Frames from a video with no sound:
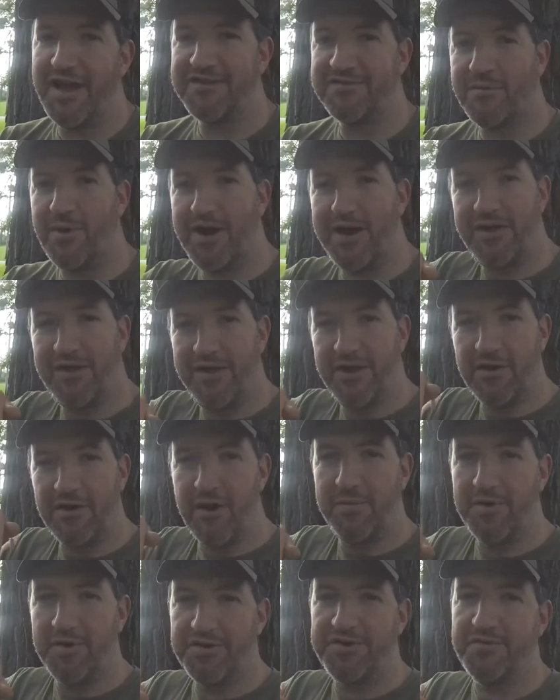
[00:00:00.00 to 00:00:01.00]
That's why they
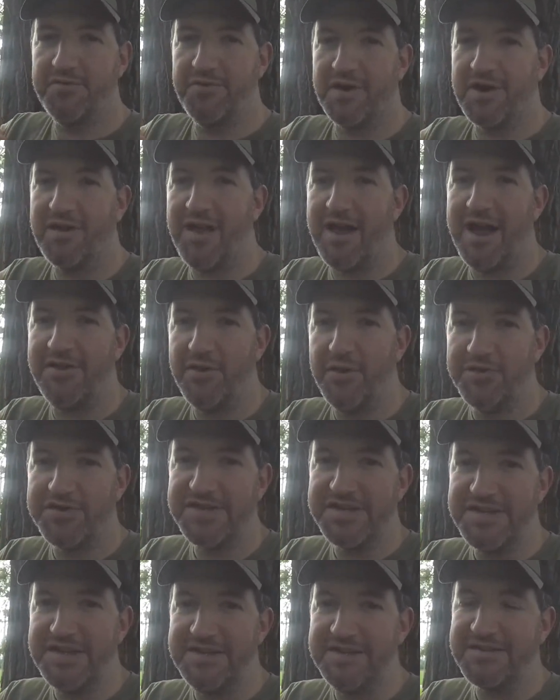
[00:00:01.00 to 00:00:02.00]
are able to recline
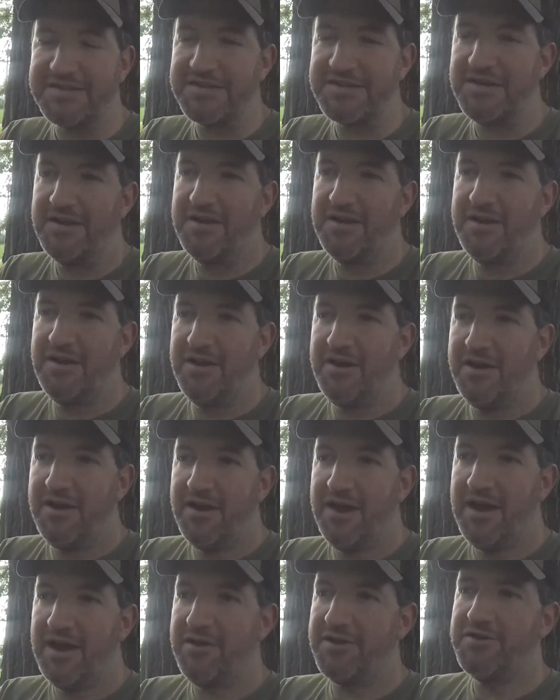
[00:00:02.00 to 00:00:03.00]
those seats.
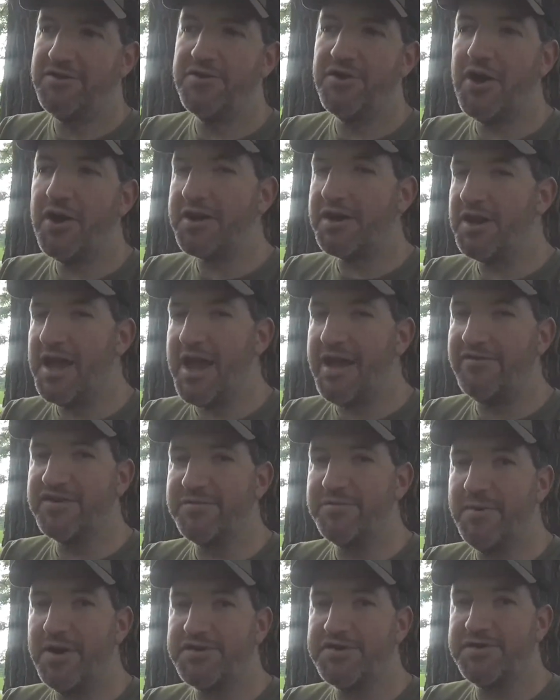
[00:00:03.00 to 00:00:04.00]
And then you're not going to have
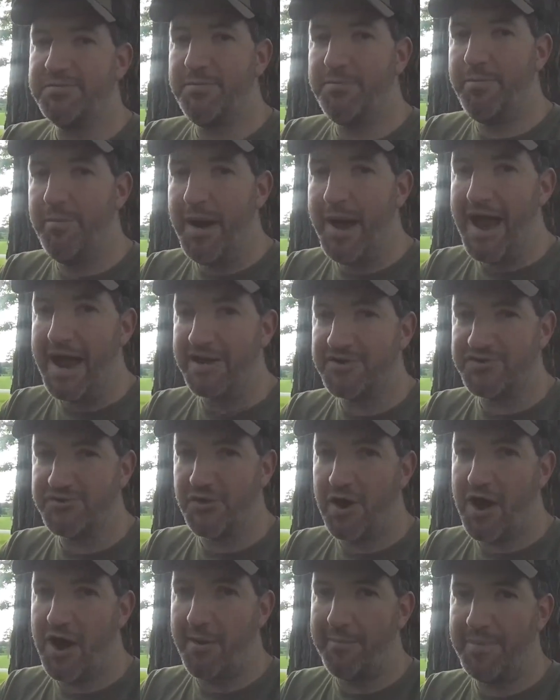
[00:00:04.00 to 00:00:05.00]
as much
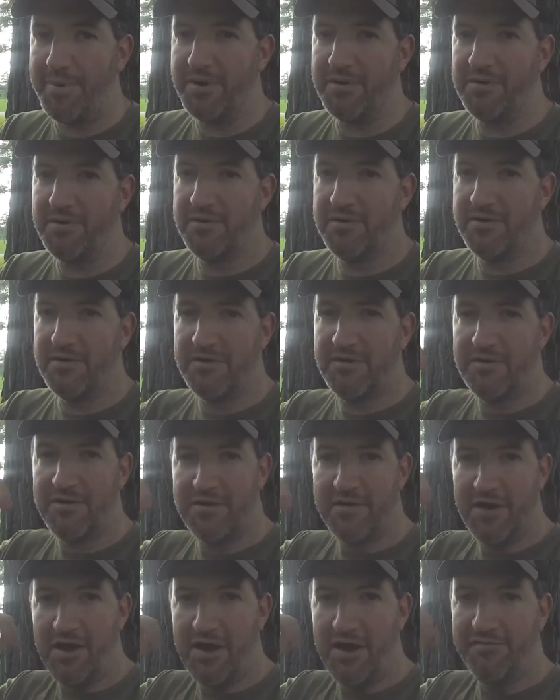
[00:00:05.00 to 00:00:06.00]
backdrop
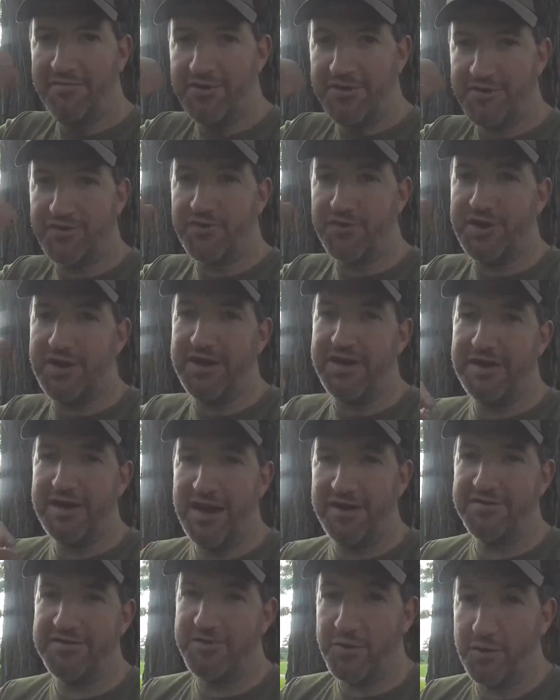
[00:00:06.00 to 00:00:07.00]
of the tree
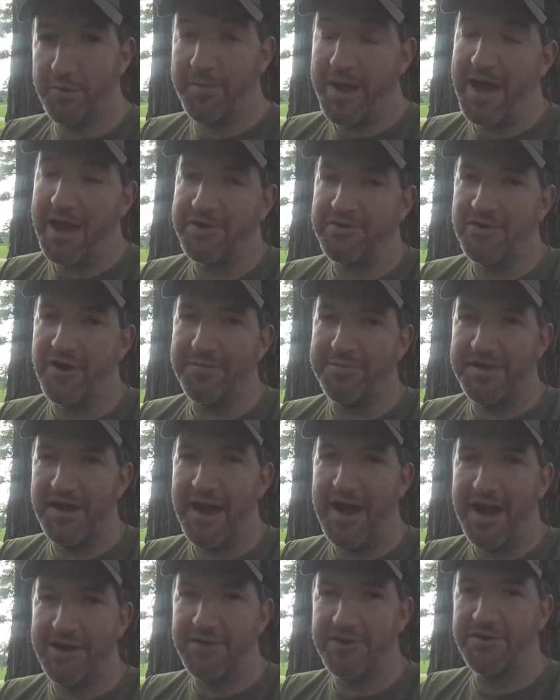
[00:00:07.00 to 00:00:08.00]
as your backdrop
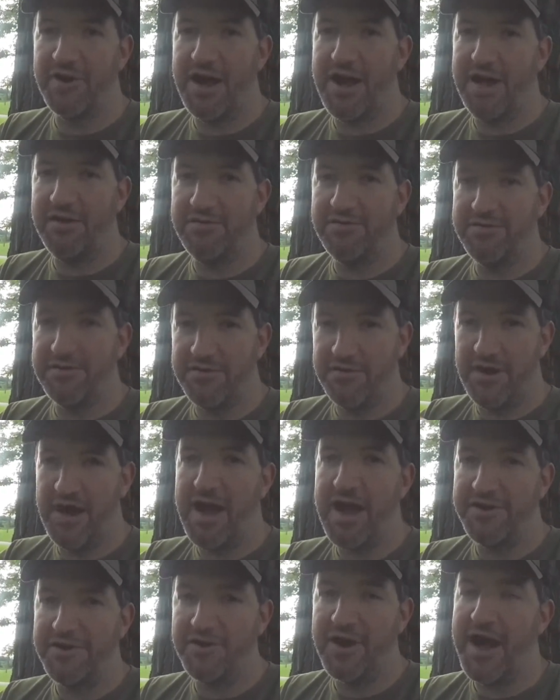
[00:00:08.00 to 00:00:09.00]
to hide
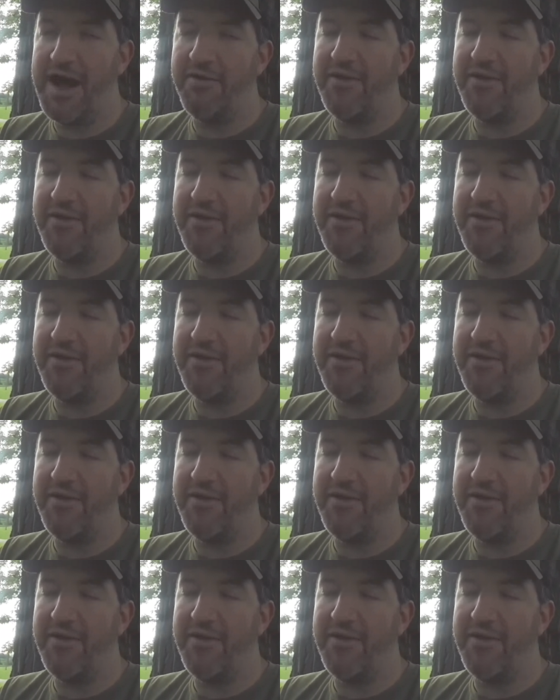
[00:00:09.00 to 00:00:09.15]
your